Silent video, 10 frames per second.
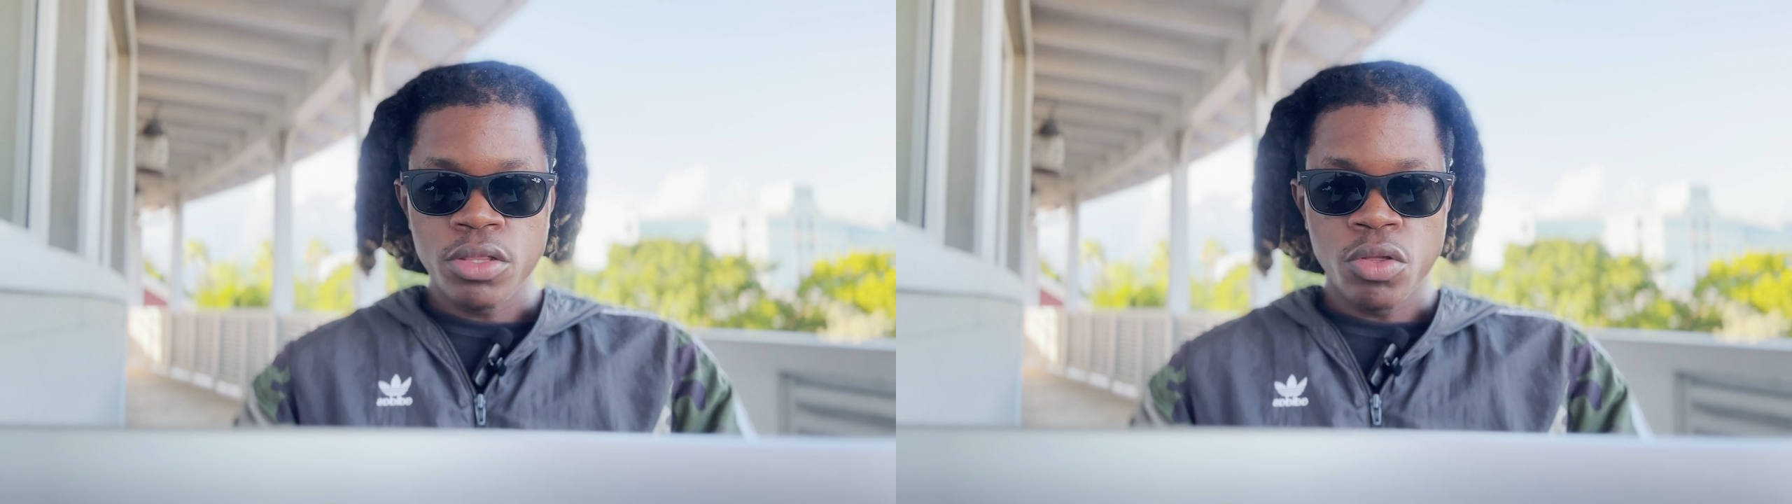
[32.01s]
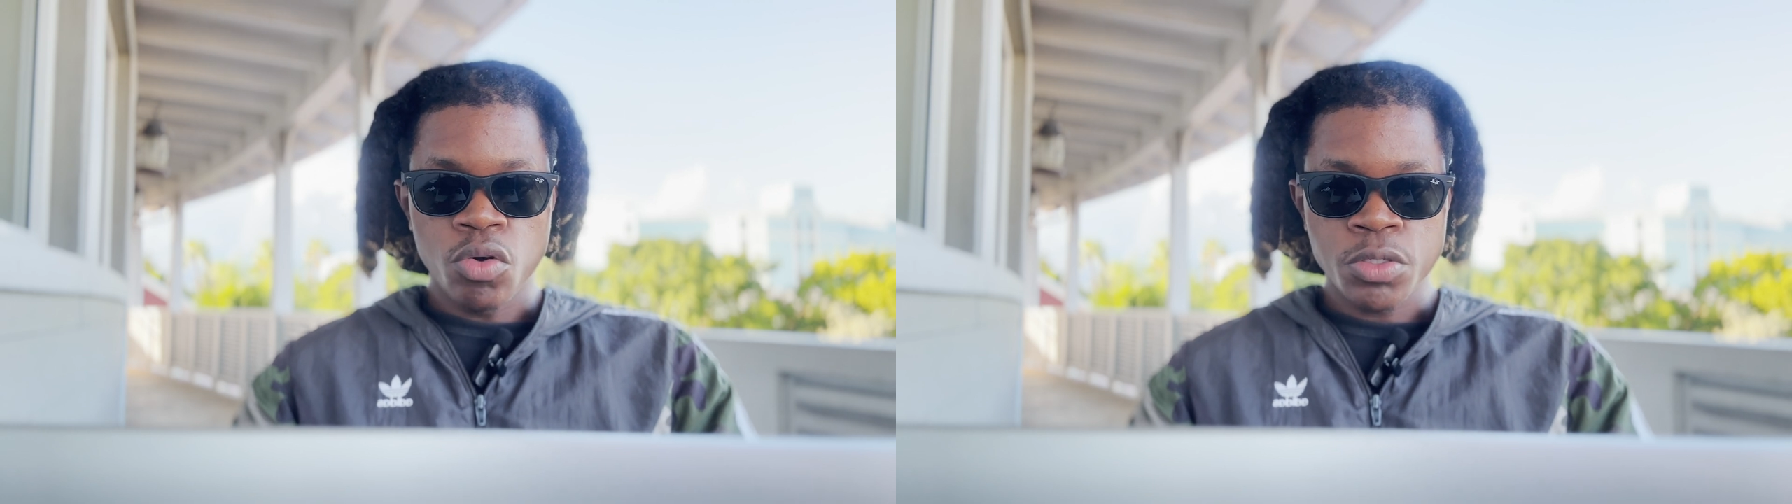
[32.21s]

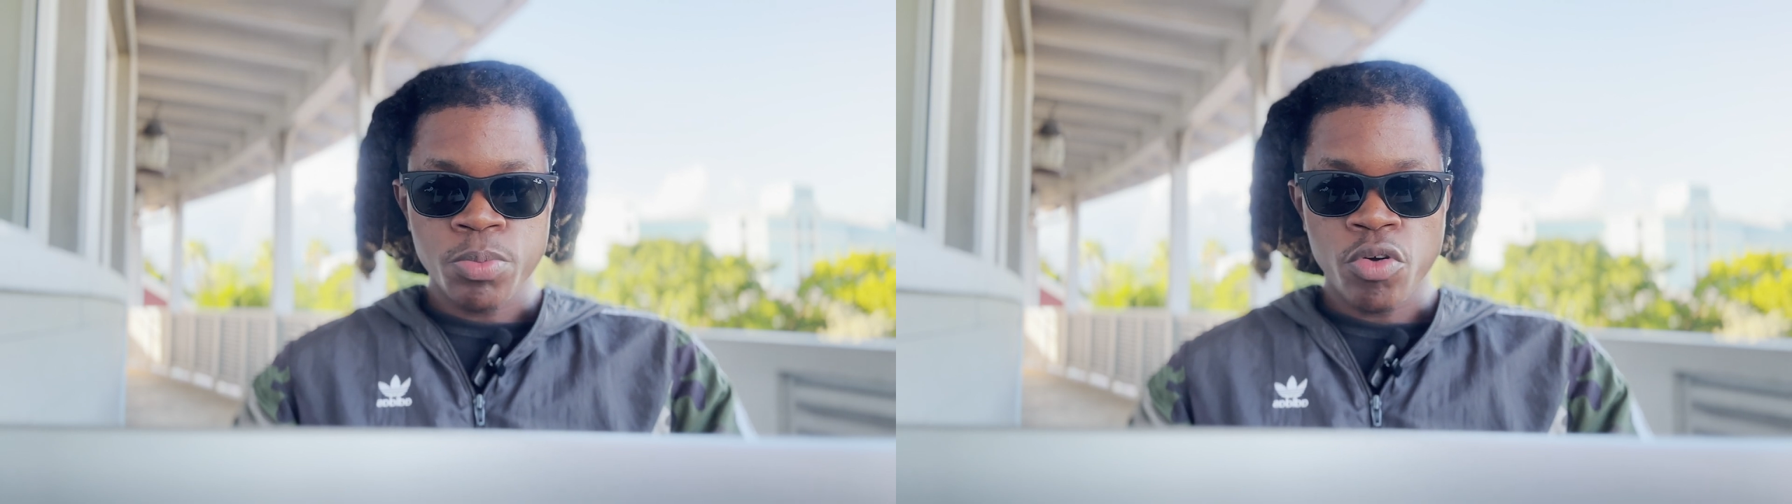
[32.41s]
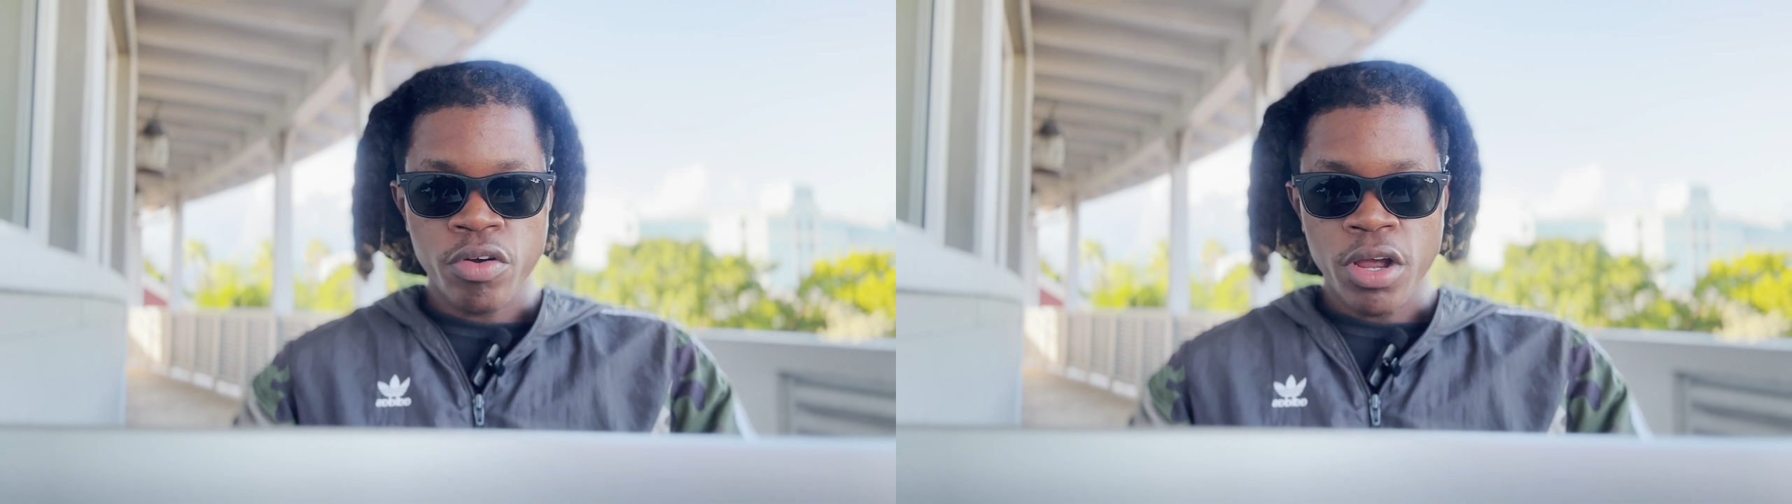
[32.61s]
those
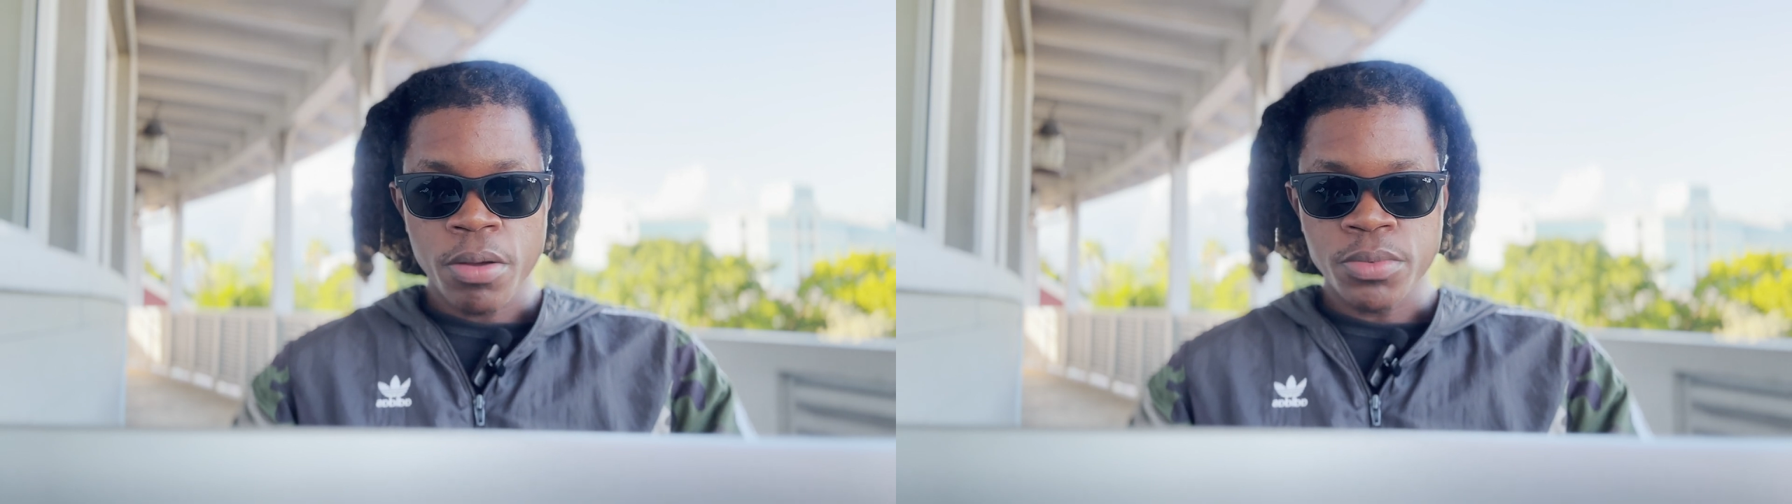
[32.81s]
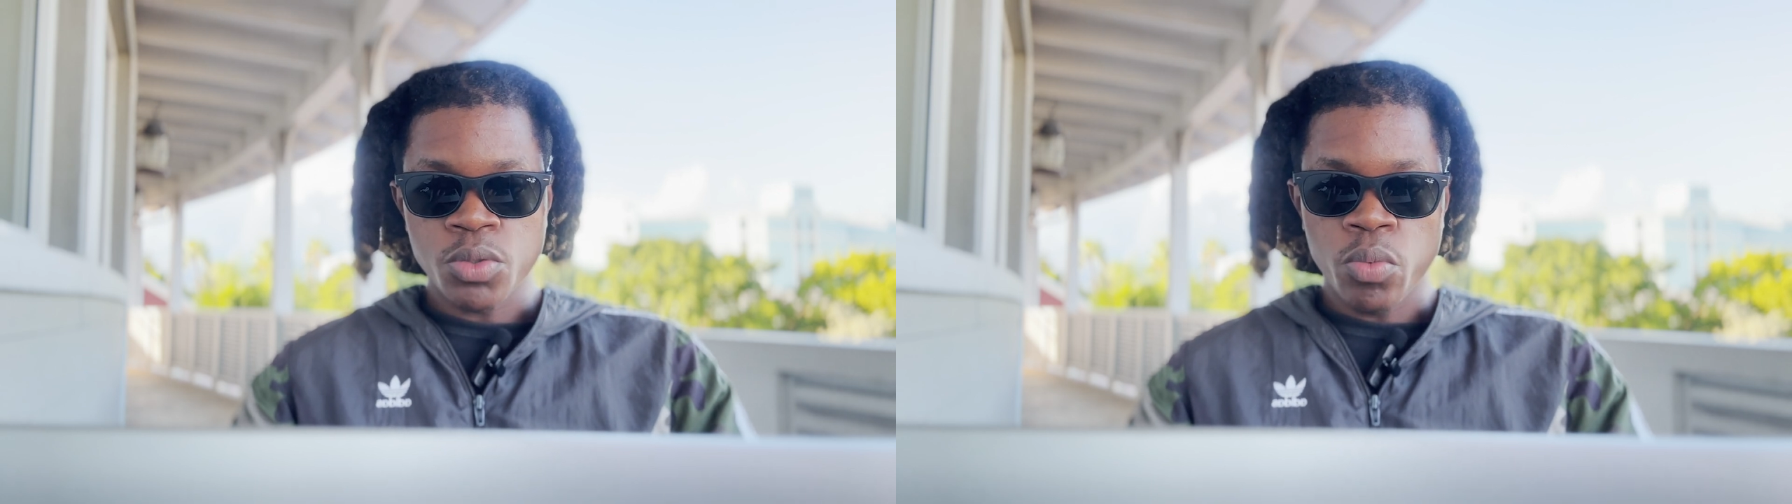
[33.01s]

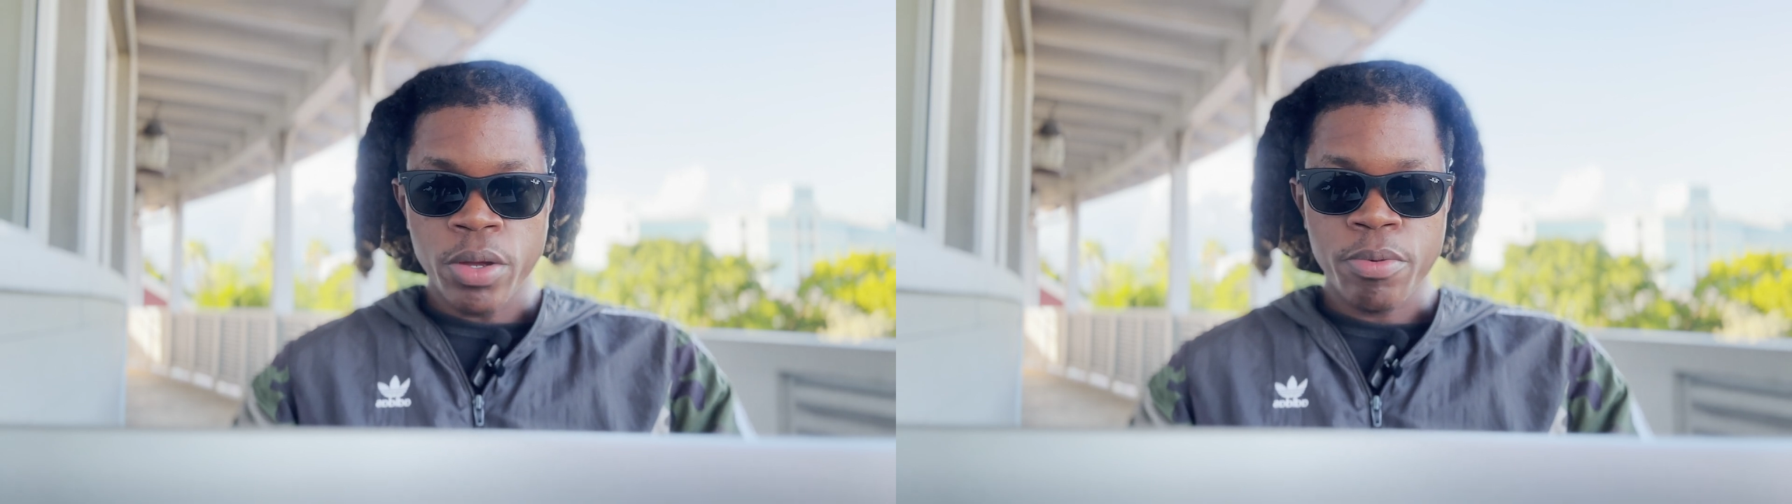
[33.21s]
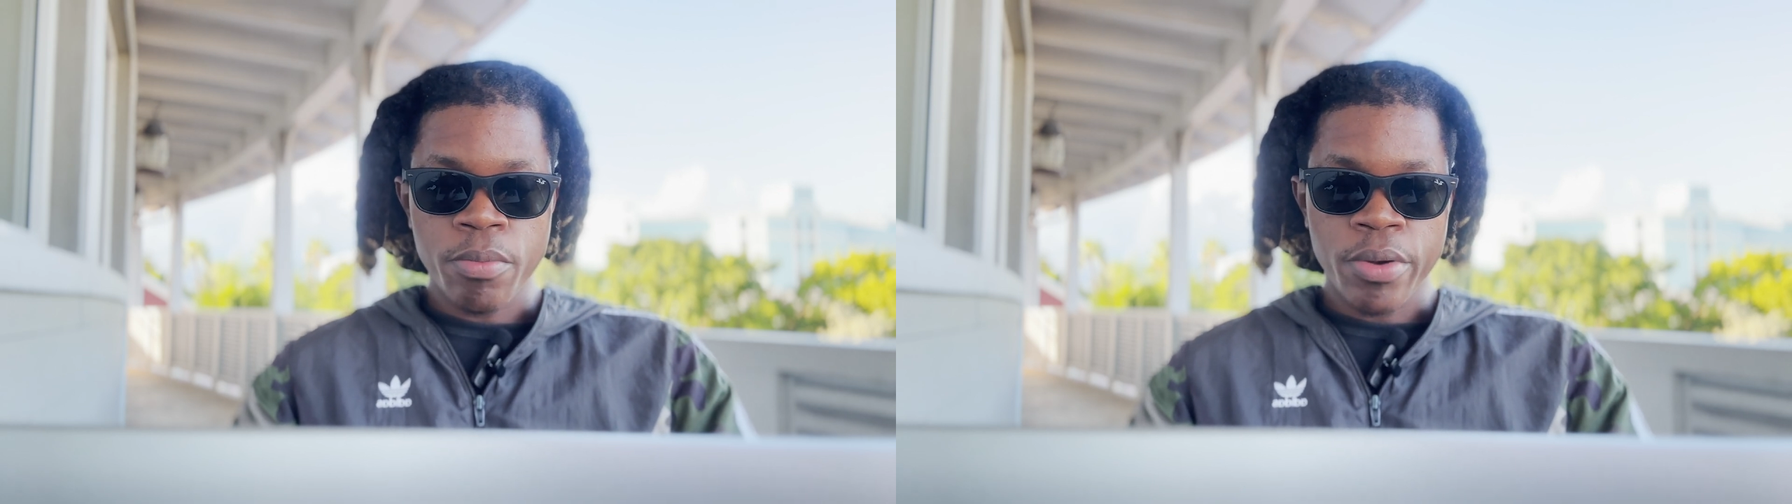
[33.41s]
programs
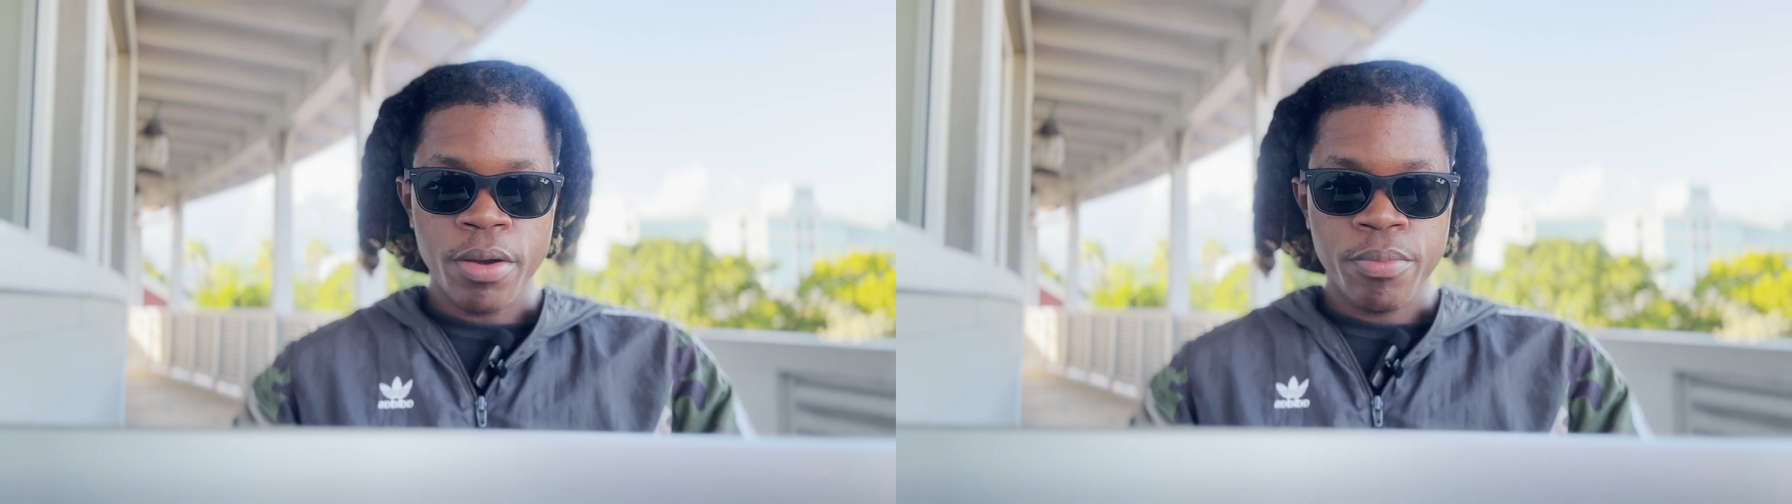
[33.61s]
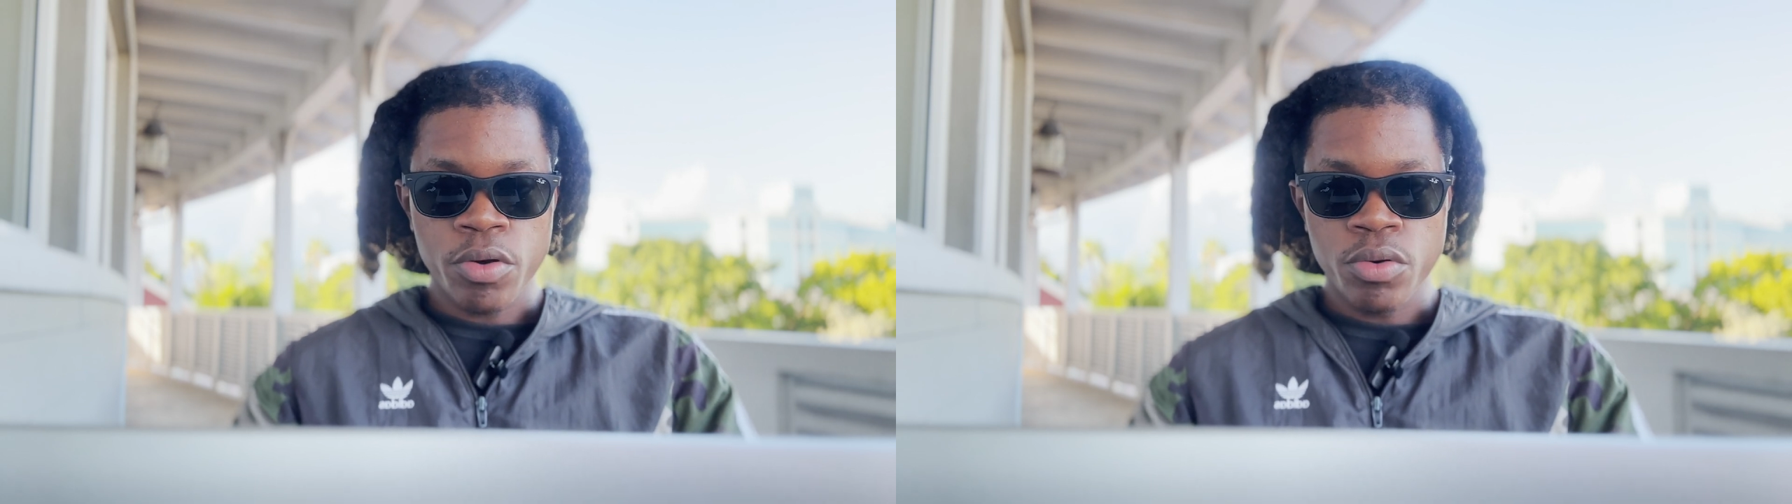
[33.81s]
with
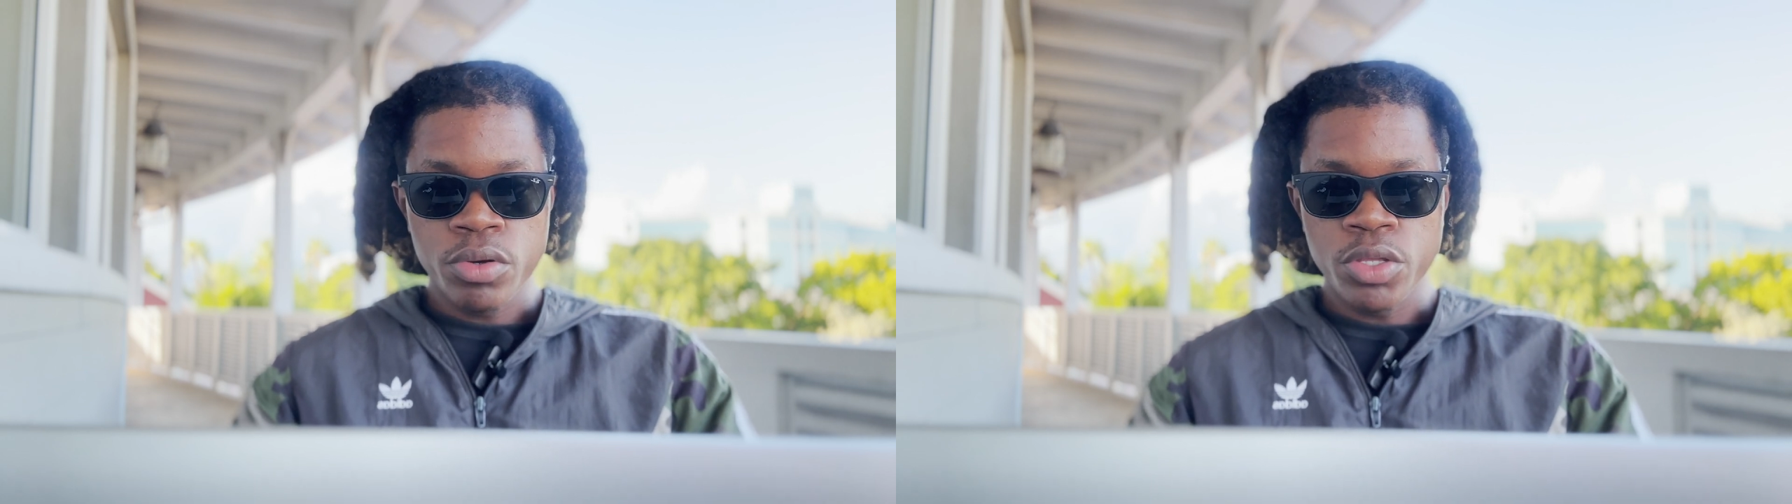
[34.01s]
Premiere Pro,